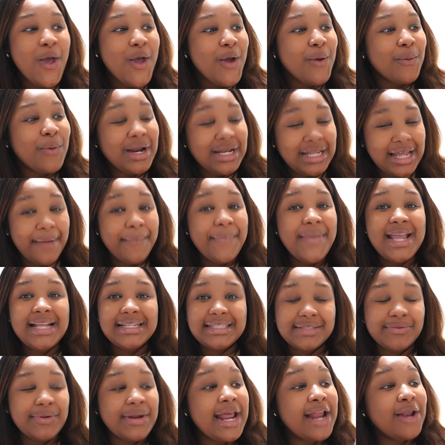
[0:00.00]
What that means
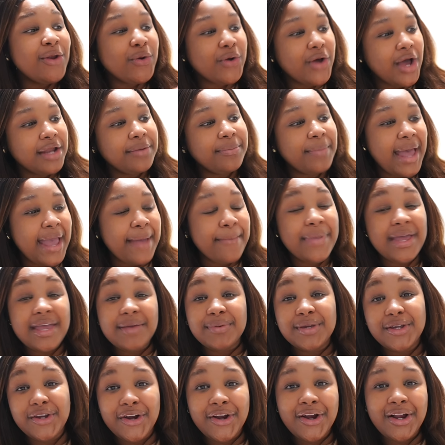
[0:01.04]
is when I look at my
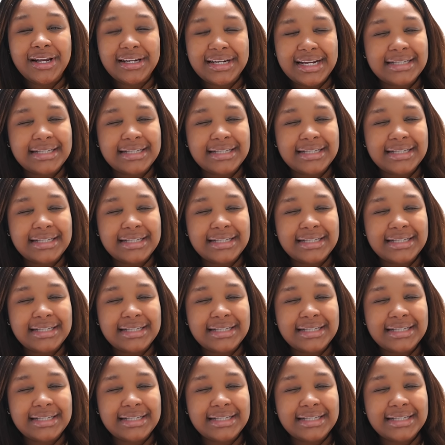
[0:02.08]
baby girl and